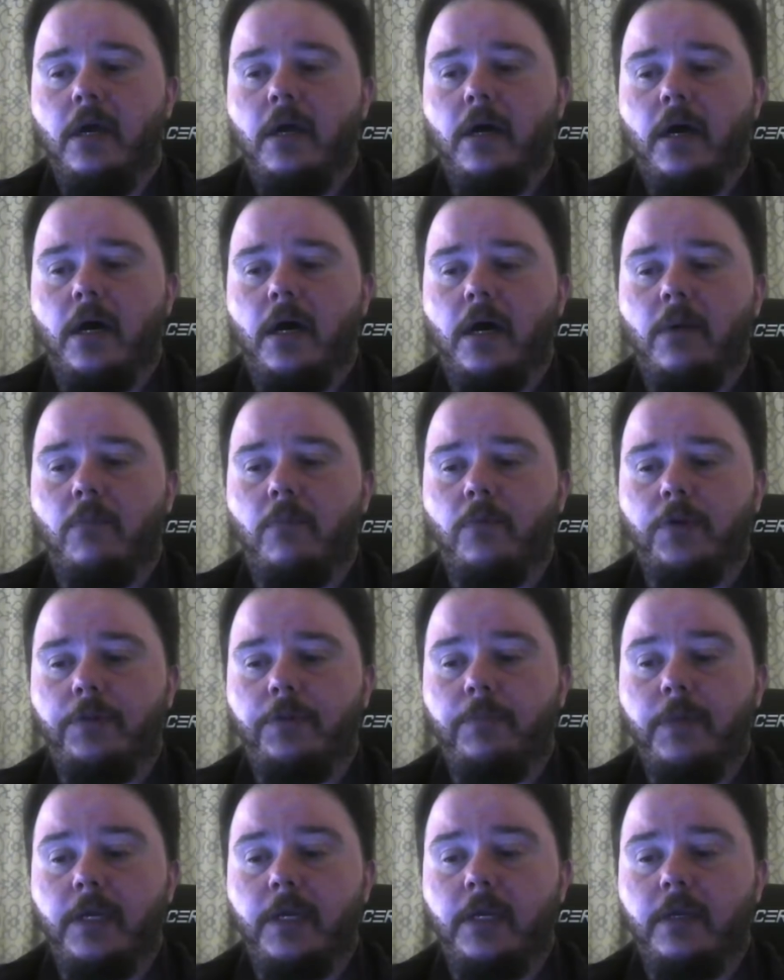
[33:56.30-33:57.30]
Um, with
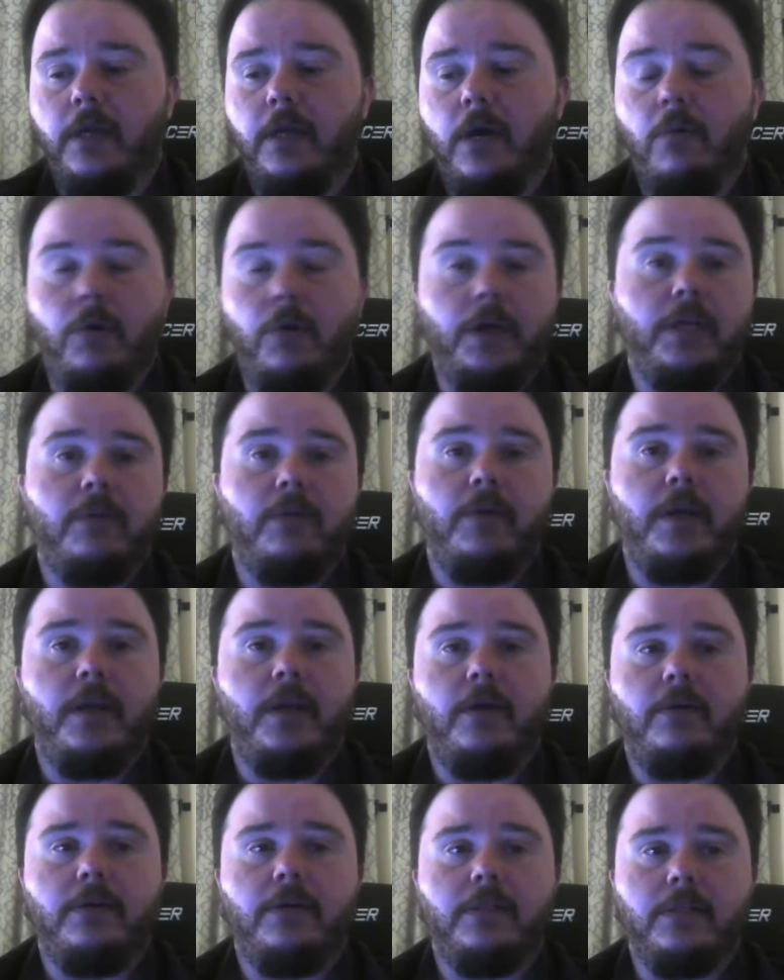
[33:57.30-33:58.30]
me not working right
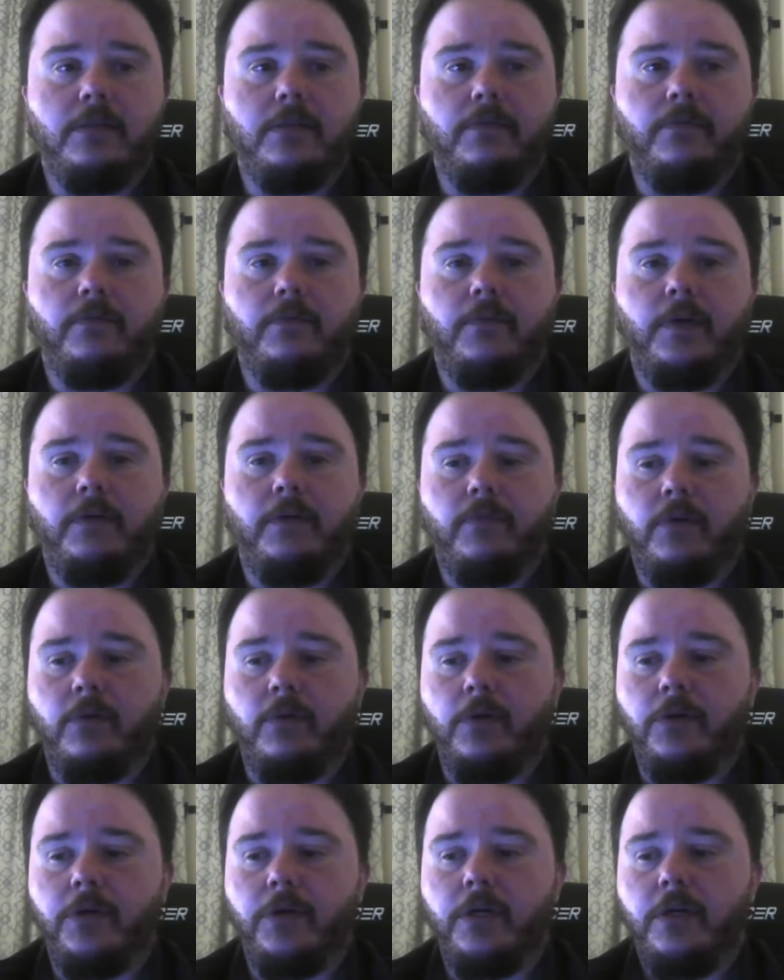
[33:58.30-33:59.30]
now because of, of
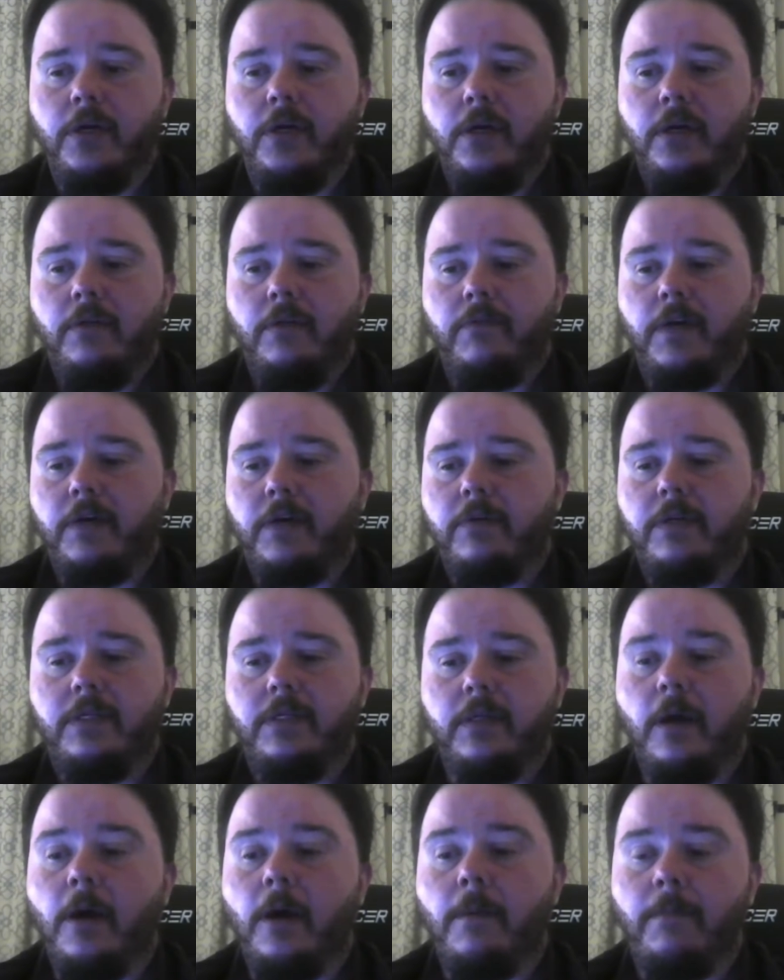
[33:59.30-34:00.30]

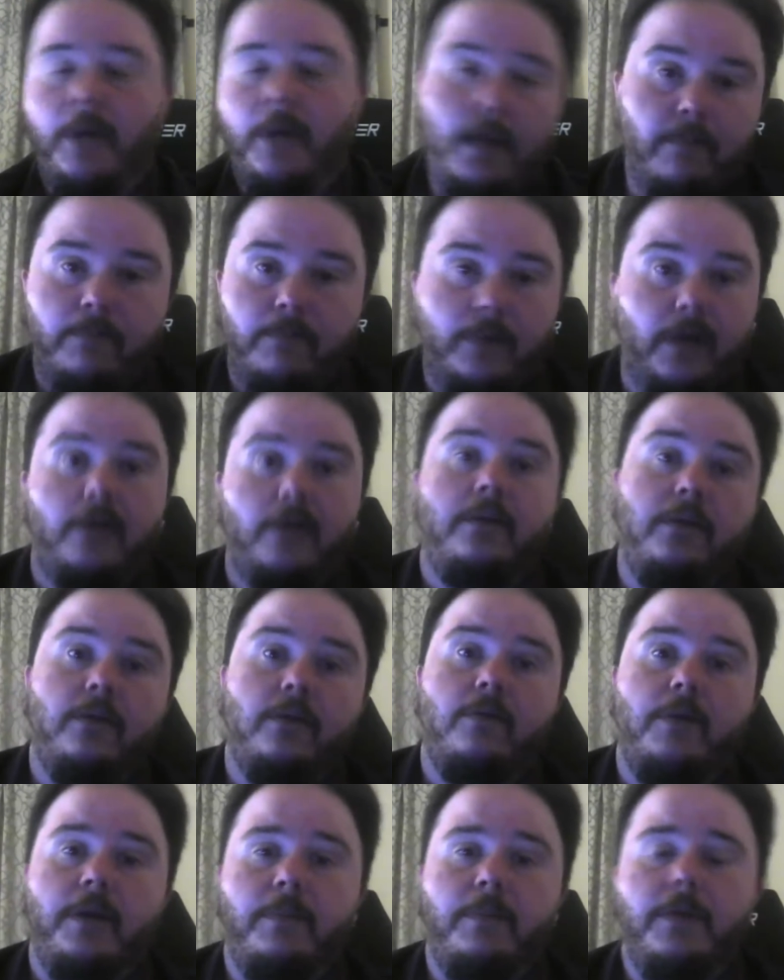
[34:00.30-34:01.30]
coronavirus, um, I'm on here
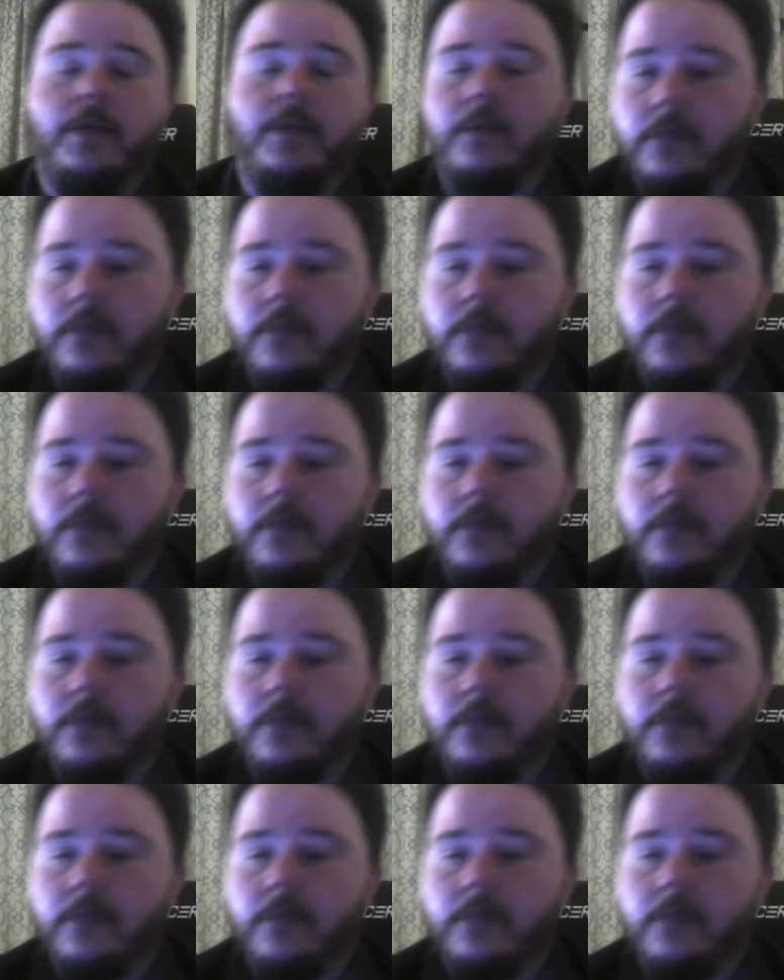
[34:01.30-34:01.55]
quite a bit.